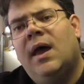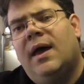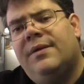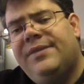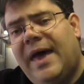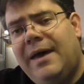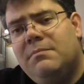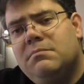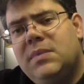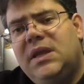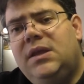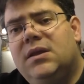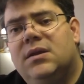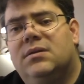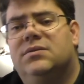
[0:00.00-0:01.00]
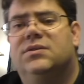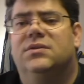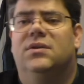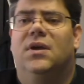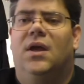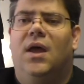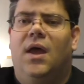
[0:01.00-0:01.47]
And that
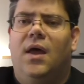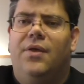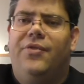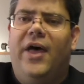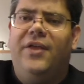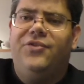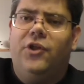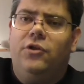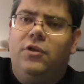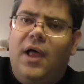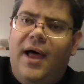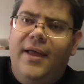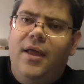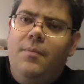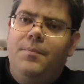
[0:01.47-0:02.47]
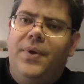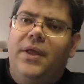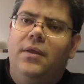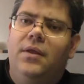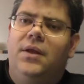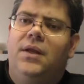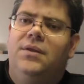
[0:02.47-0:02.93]
means that the
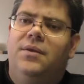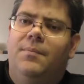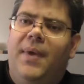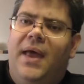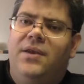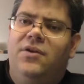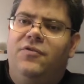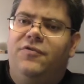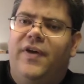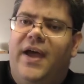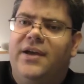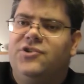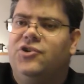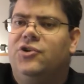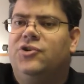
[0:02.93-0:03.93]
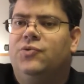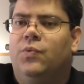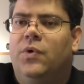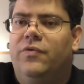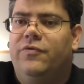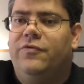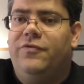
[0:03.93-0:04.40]
liability the manufacturers
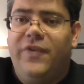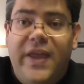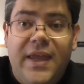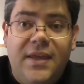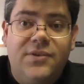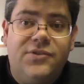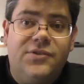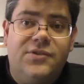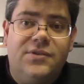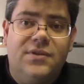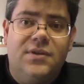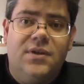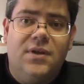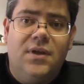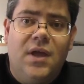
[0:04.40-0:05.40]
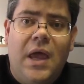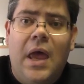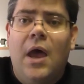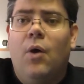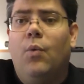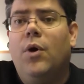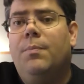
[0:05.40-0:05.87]
will face
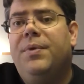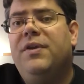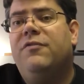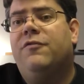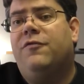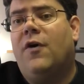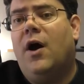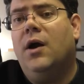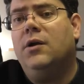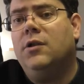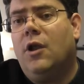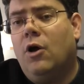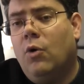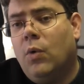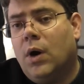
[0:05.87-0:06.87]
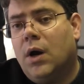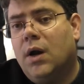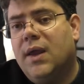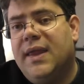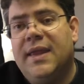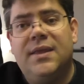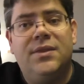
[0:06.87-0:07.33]
will be far lower
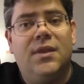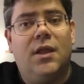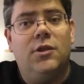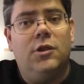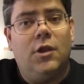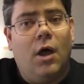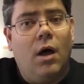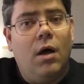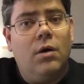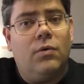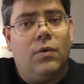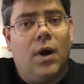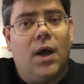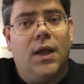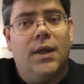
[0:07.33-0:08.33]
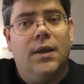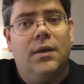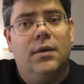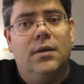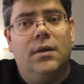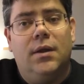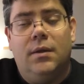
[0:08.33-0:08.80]
in the long run,
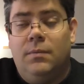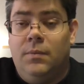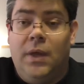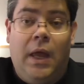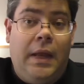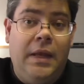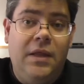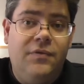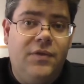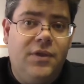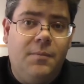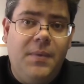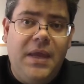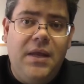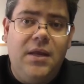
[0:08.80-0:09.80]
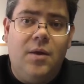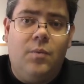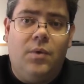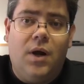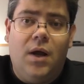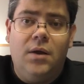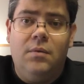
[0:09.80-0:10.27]
and even the medium
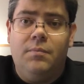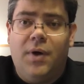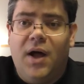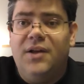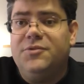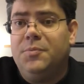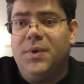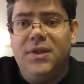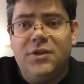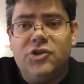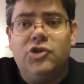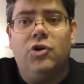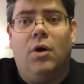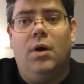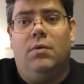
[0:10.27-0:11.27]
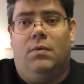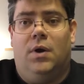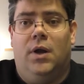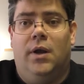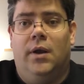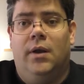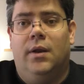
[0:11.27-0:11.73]
run, and possibly the short
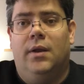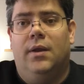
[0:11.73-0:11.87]
run,